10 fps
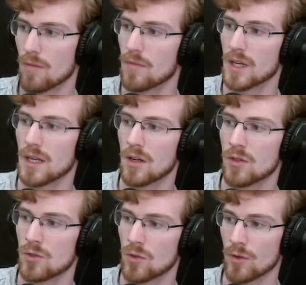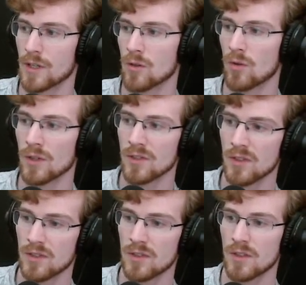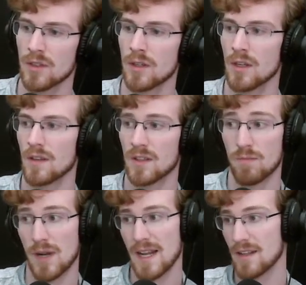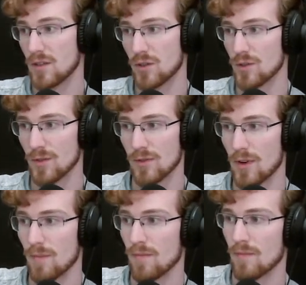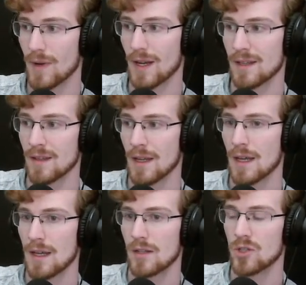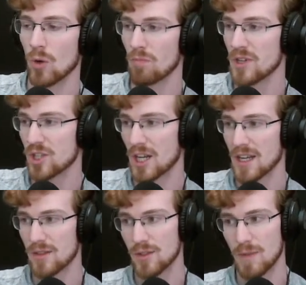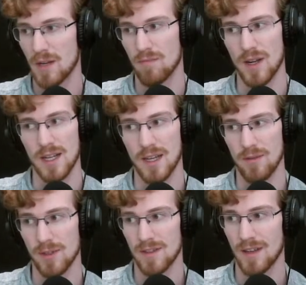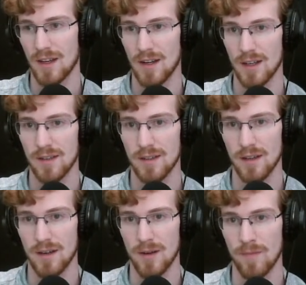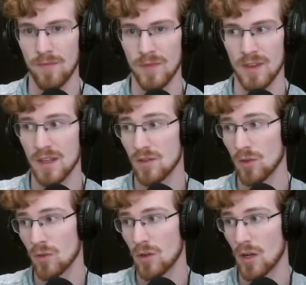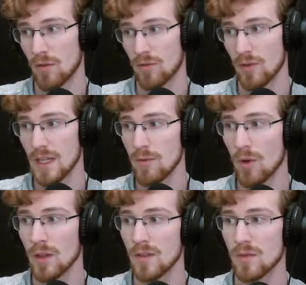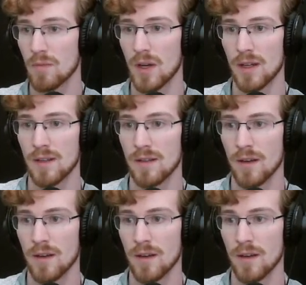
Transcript: beginner tutorial courses. There's plenty to choose from, but don't be shy to spend money, I would say. Like, there's also a lot of free ones, but